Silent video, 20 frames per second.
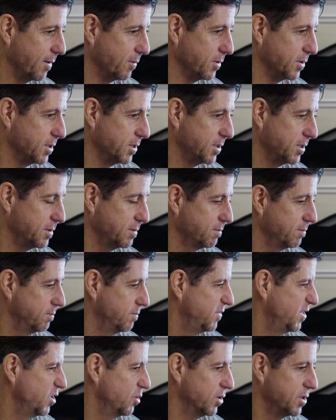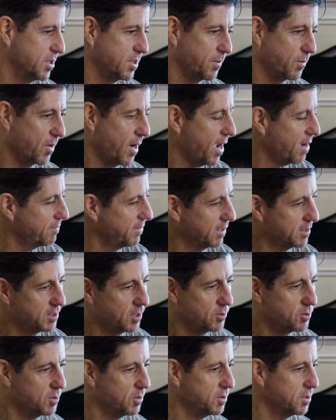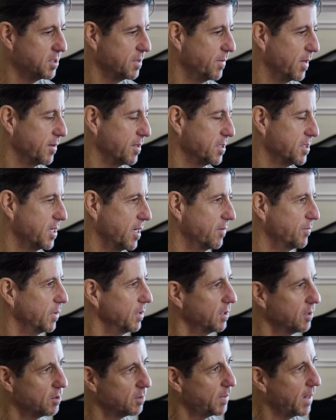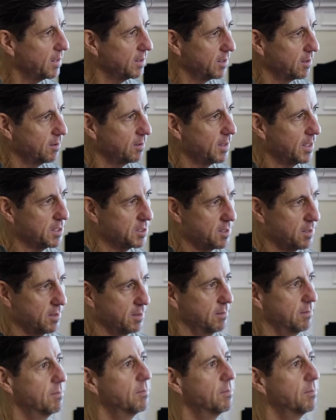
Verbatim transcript: was doing some graphics, I was doing some other stuff, but little by little I started